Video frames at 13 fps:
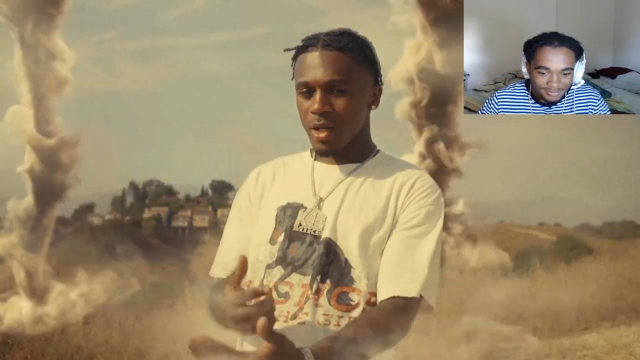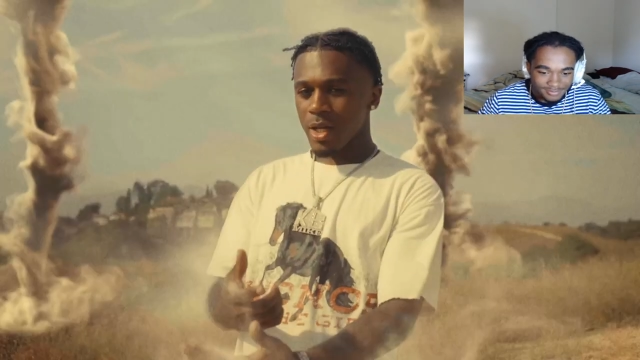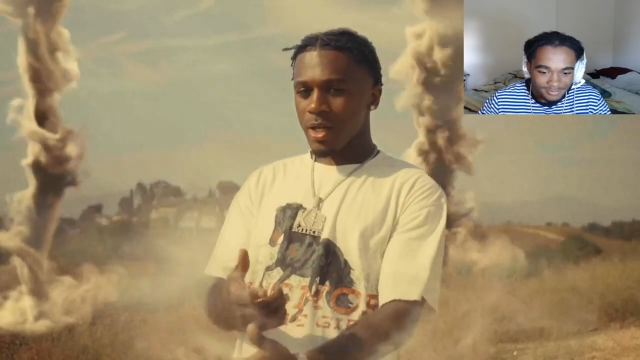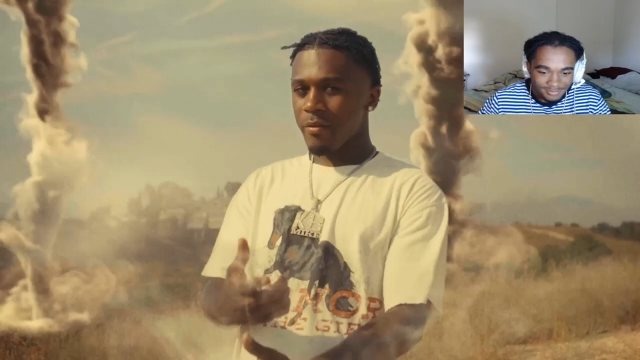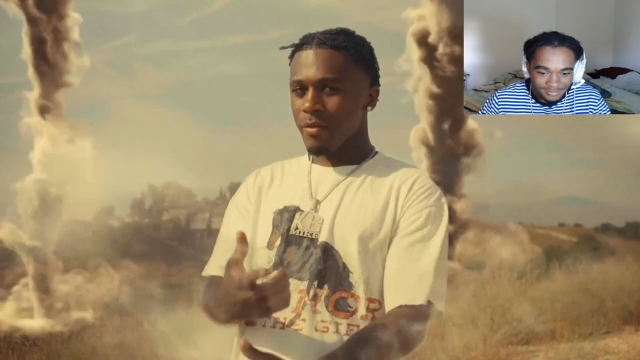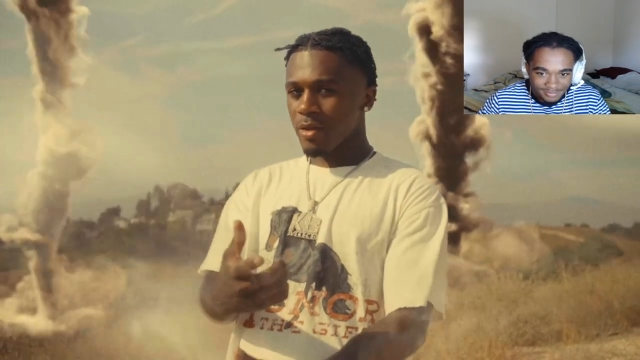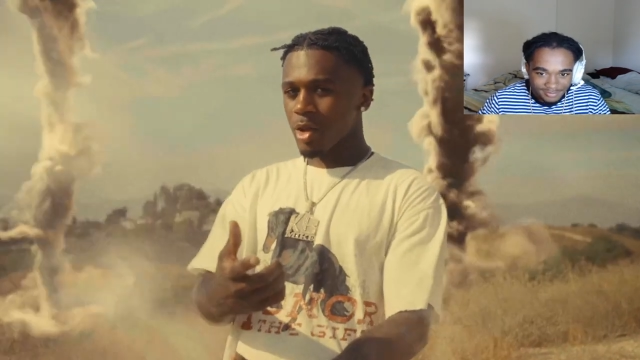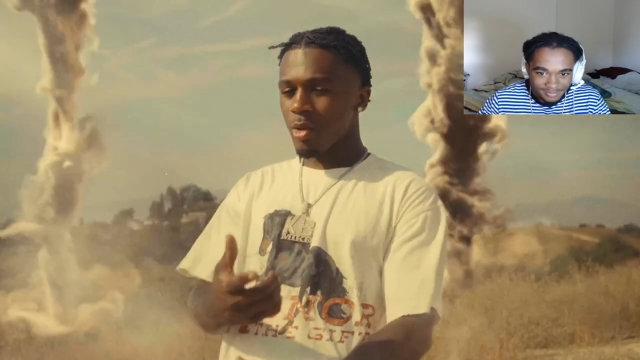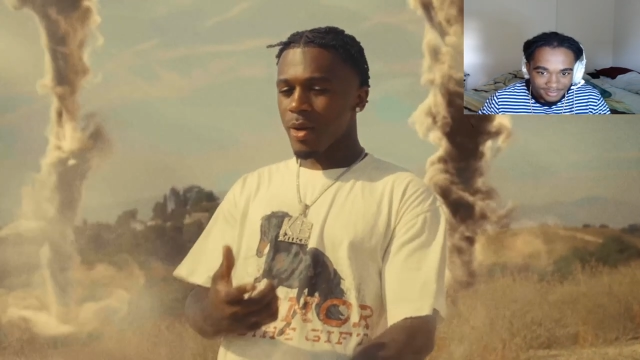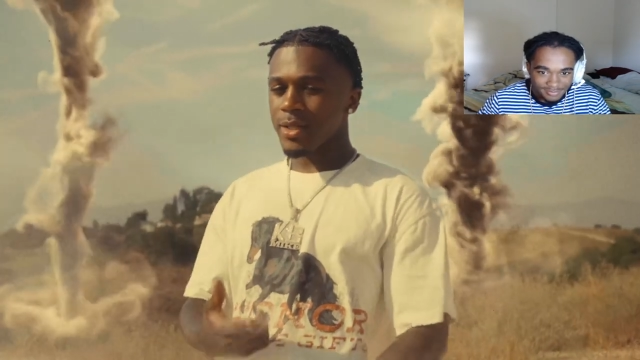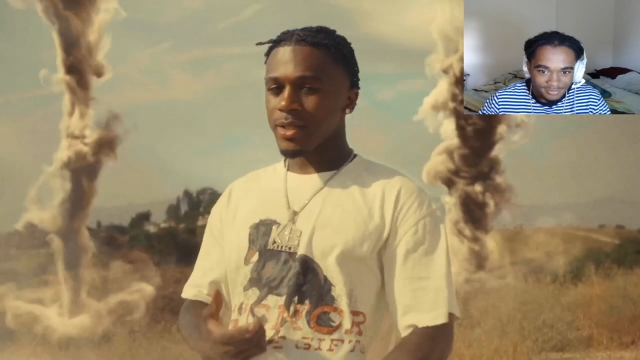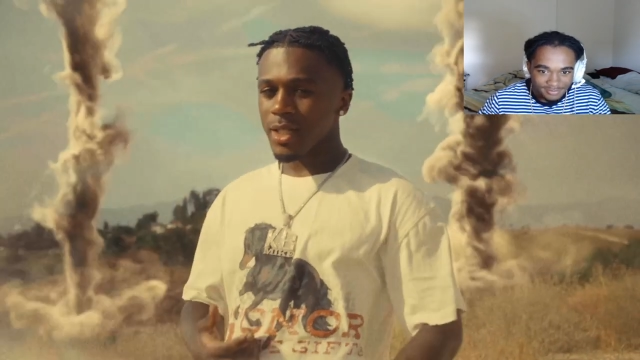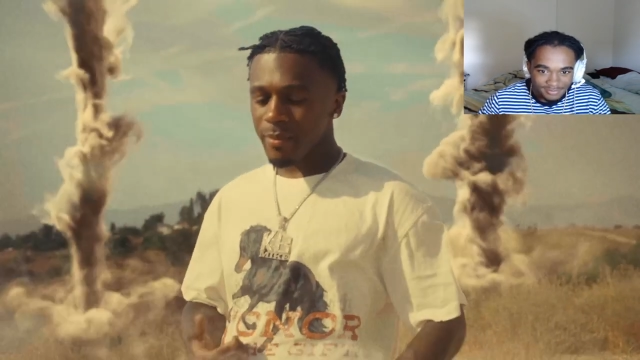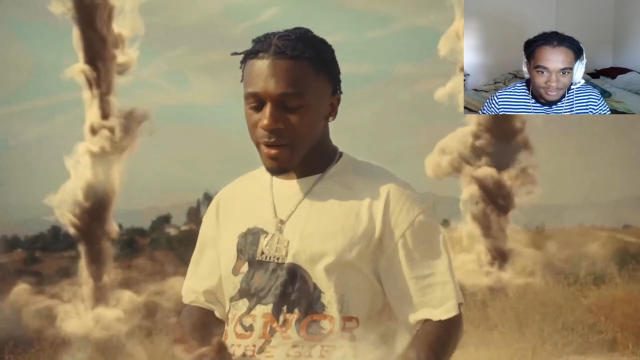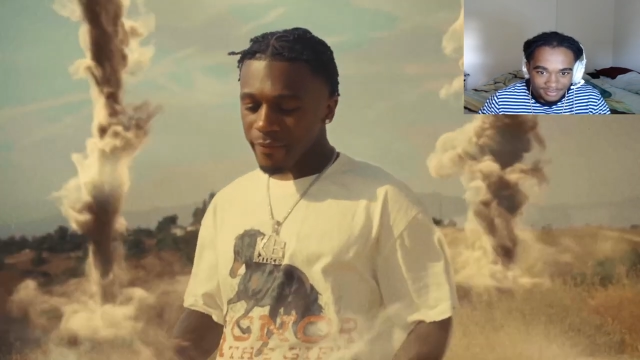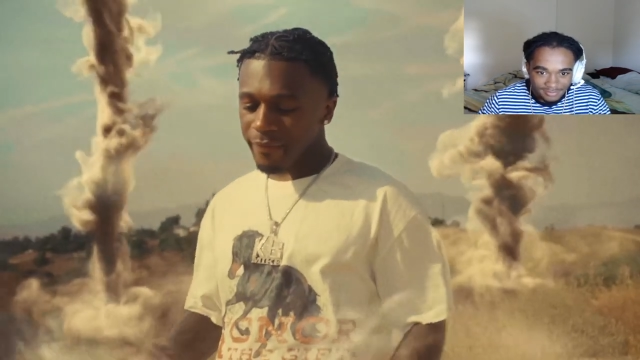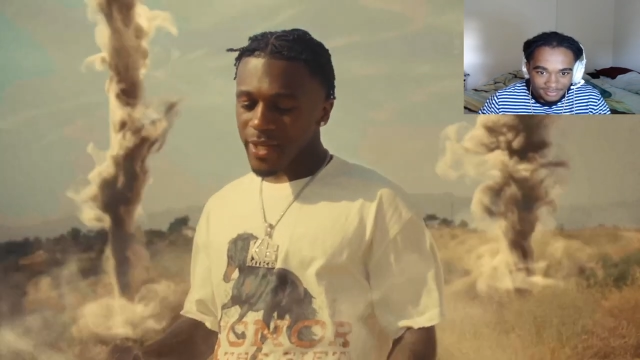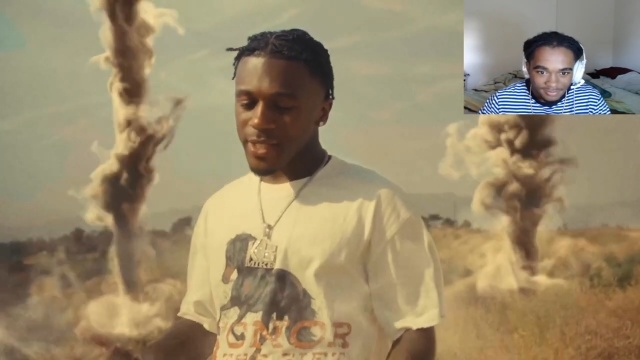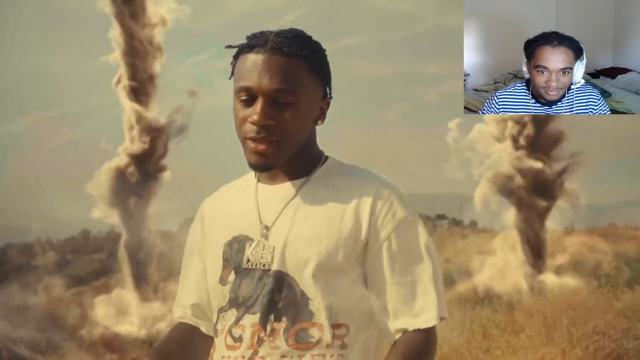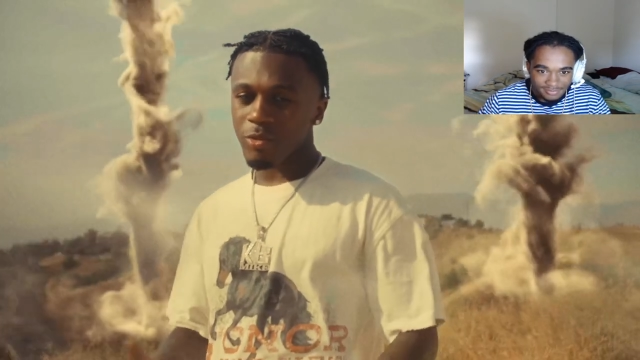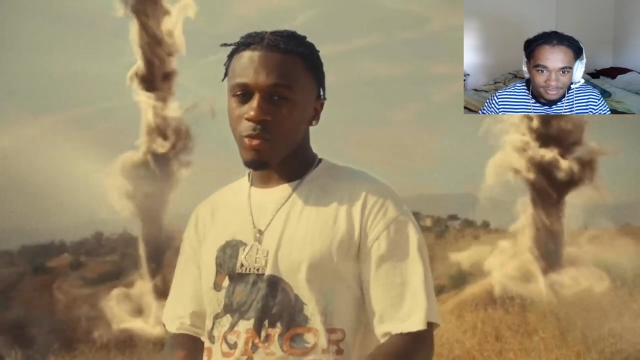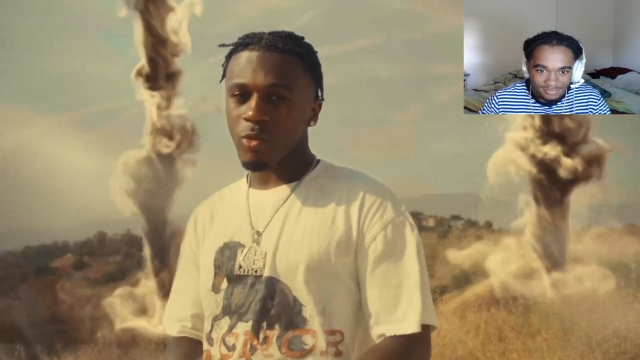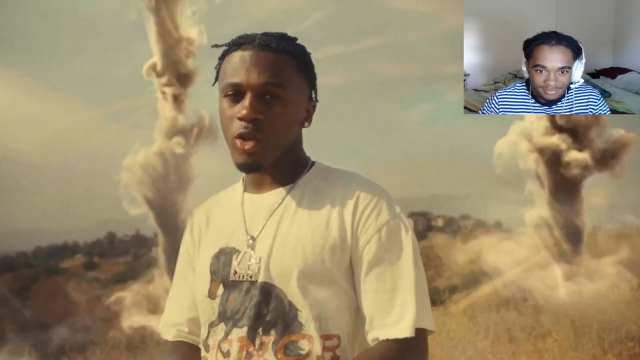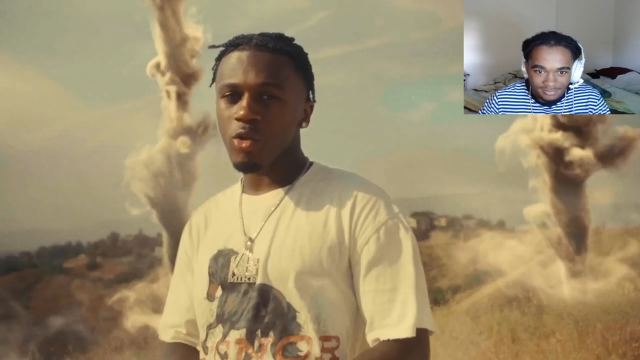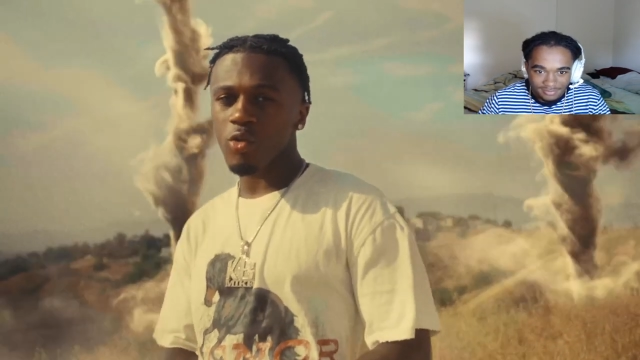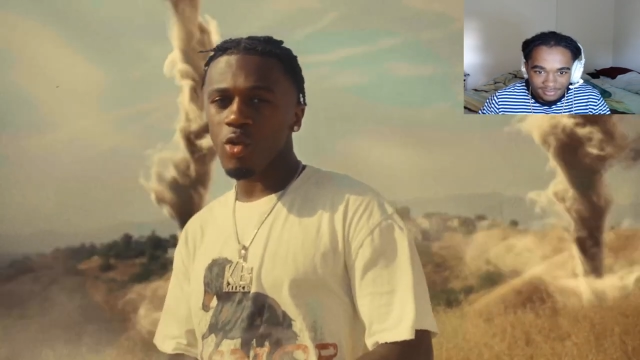Speaker 1: You ain't never throw that shit in my face
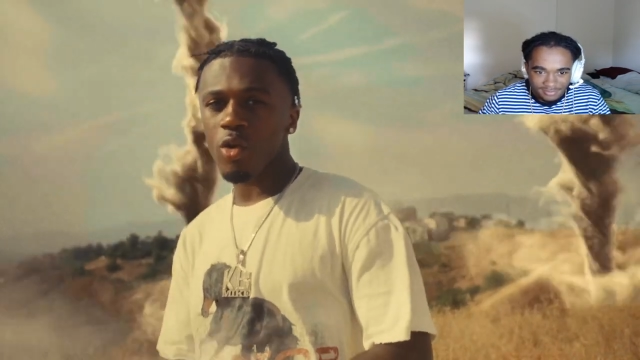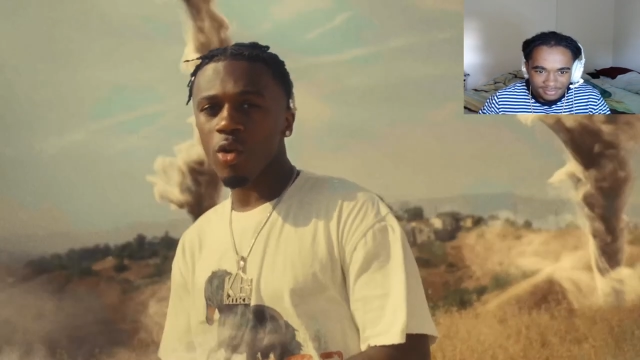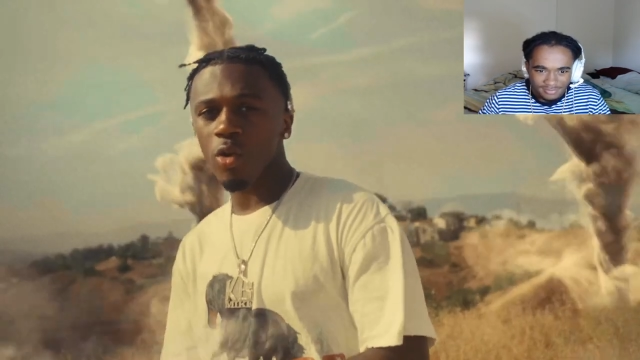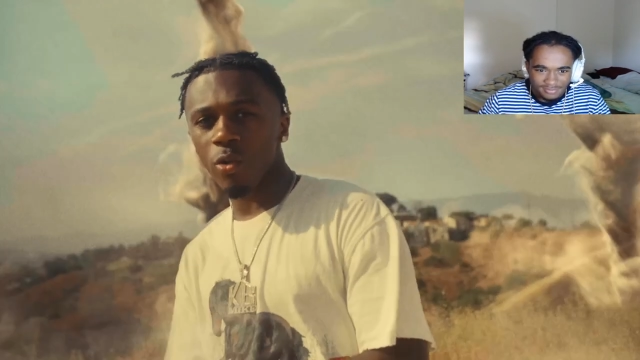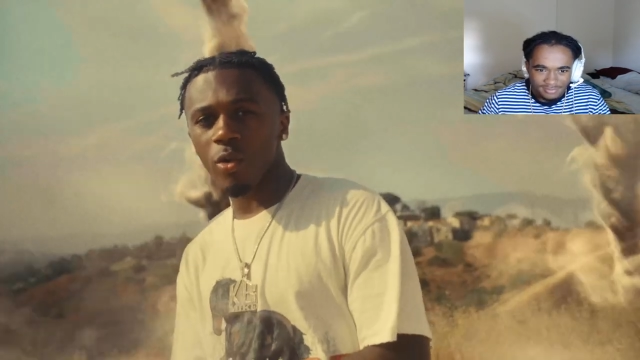even when you know I'm